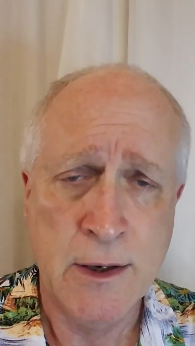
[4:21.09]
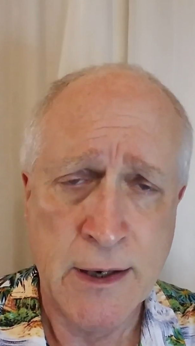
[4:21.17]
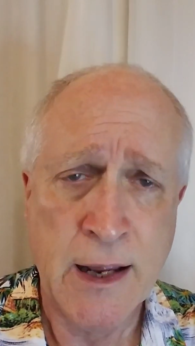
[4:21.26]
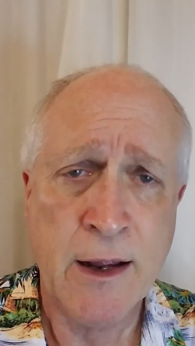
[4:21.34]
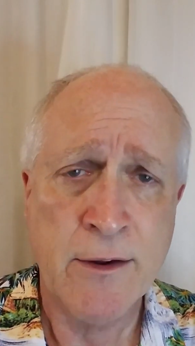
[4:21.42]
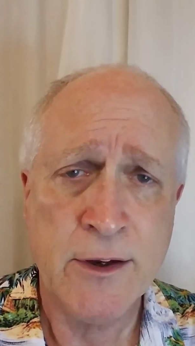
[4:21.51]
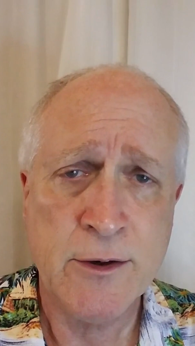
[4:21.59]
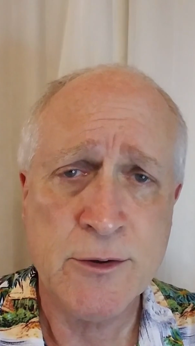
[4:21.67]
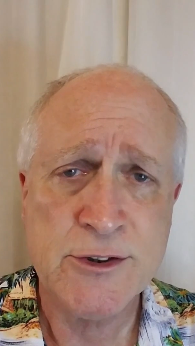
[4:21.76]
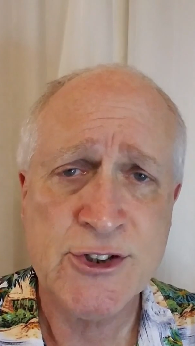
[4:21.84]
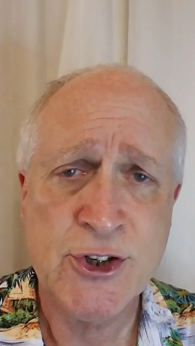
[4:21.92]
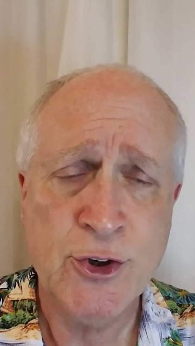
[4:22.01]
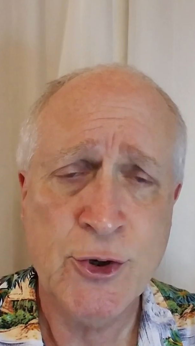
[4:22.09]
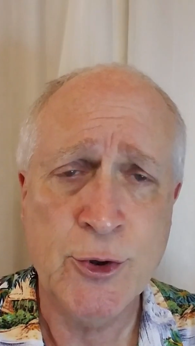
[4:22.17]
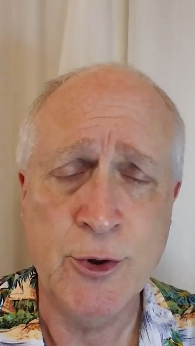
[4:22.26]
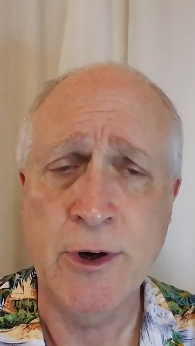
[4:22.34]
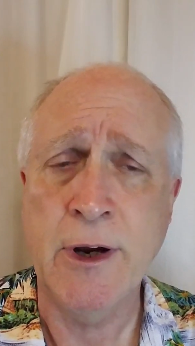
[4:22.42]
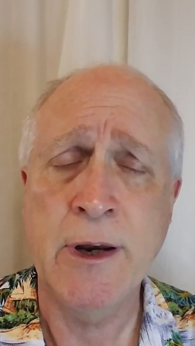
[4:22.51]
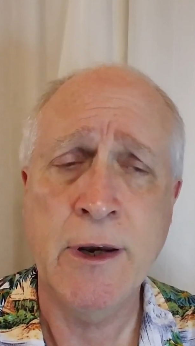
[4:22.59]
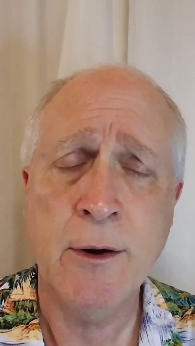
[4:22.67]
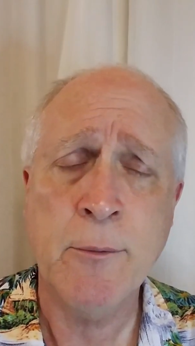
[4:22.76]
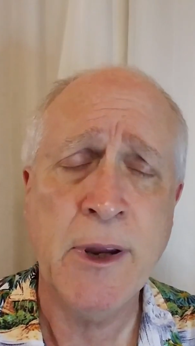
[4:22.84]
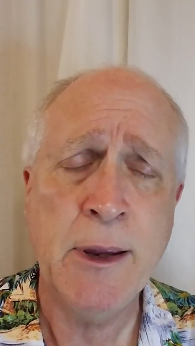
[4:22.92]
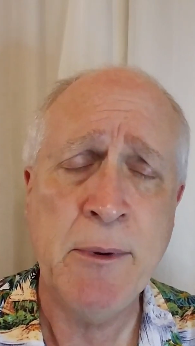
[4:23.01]
Now there's 2, and
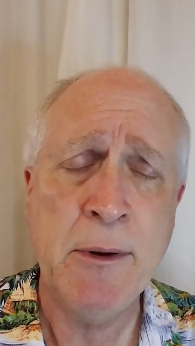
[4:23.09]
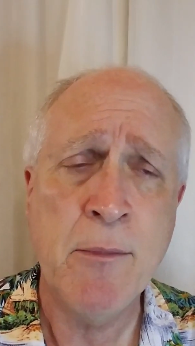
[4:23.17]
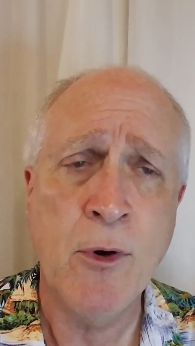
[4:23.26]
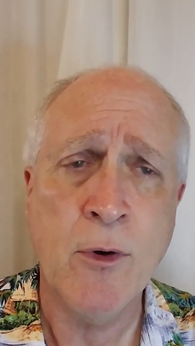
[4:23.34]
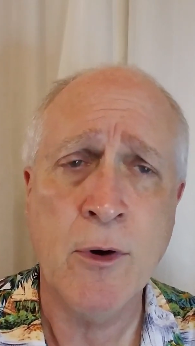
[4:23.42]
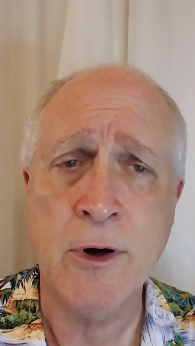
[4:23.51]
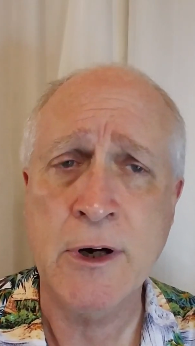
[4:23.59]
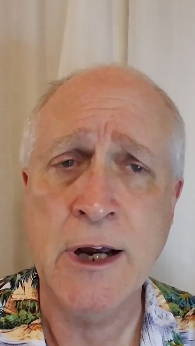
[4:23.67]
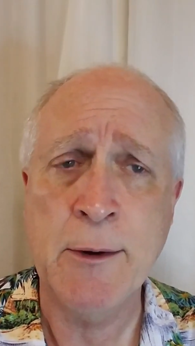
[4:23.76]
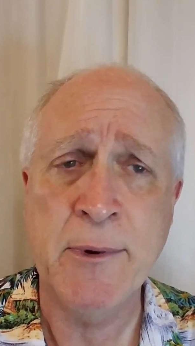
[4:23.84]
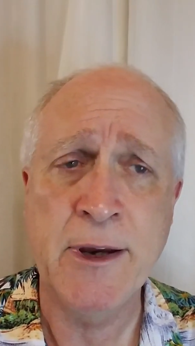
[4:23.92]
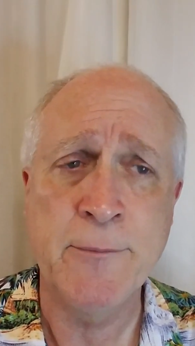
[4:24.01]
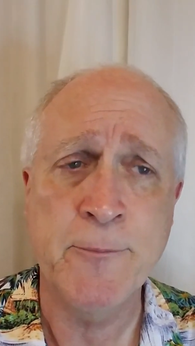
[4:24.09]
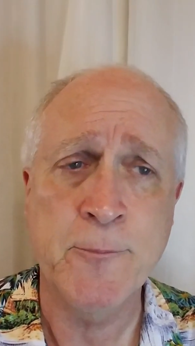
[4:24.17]
there may be more coming.